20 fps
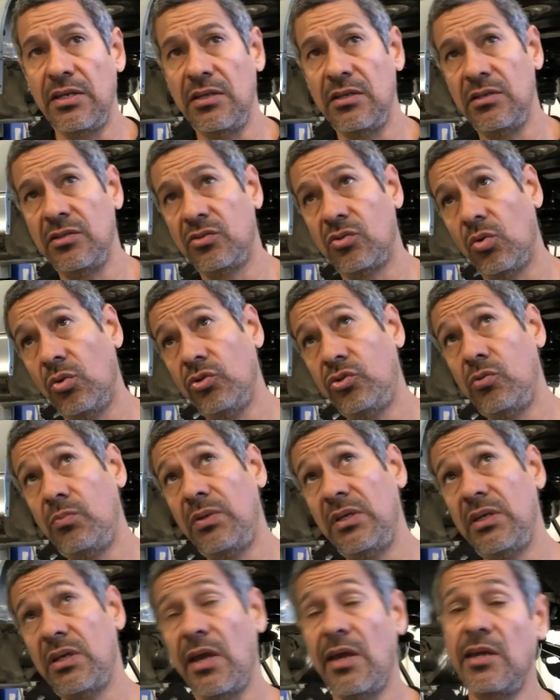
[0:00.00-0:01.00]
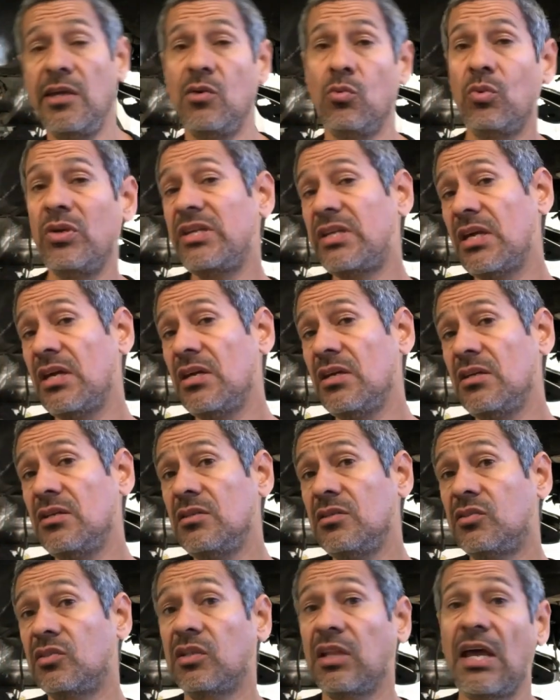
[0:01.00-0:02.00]
is going to be a
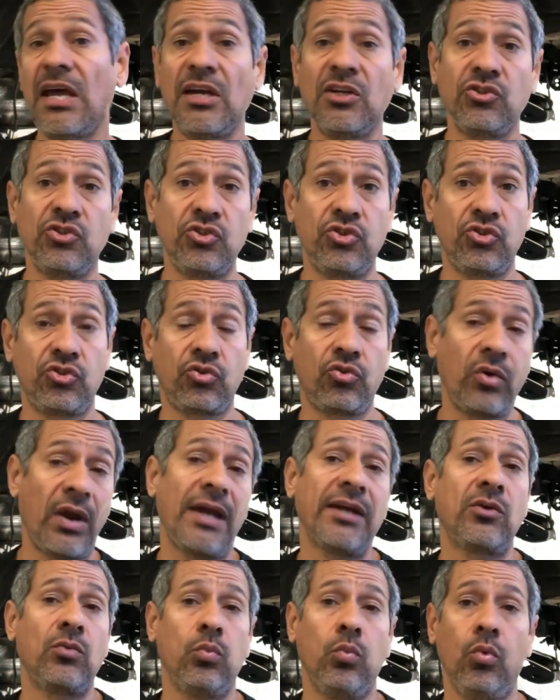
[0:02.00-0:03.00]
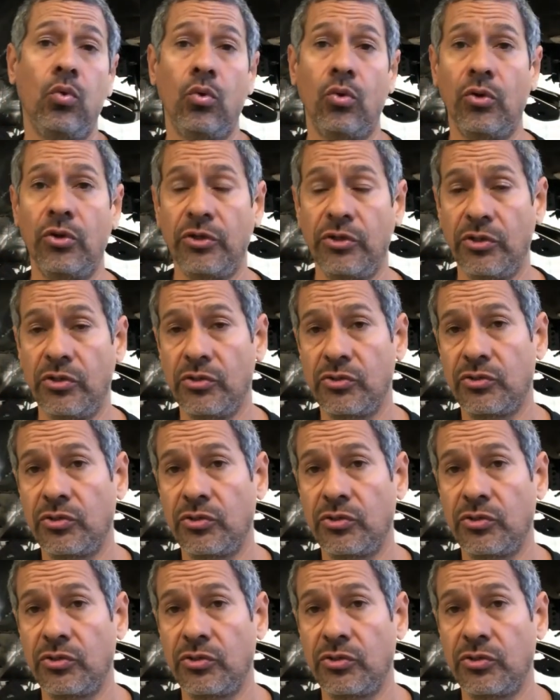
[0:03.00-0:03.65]
weekend slash track warrior.